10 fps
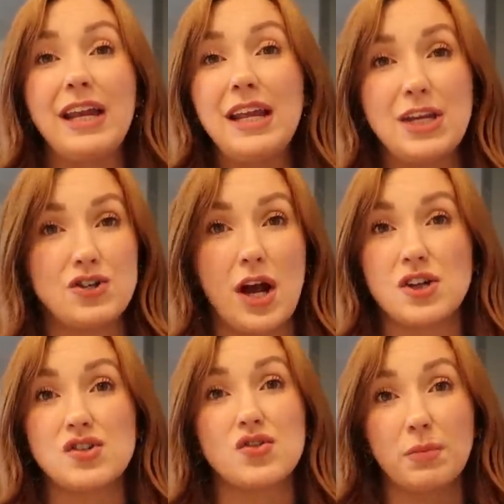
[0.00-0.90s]
any
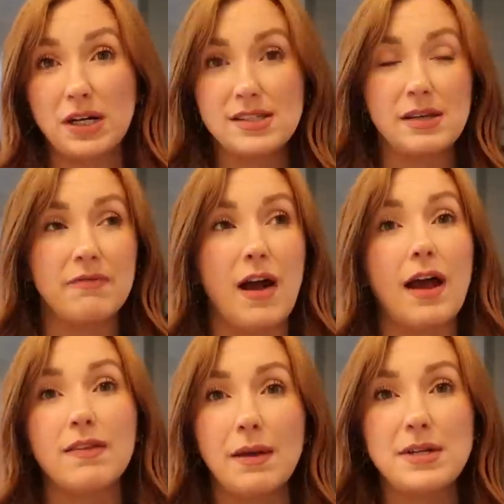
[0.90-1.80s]
contractions, so I'm gonna sleep
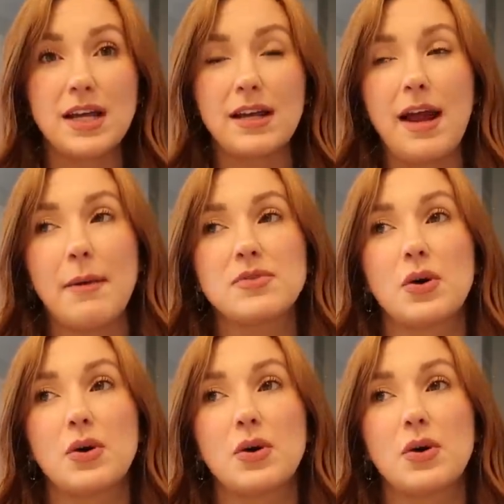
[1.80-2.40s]
fine. Let me take a nap.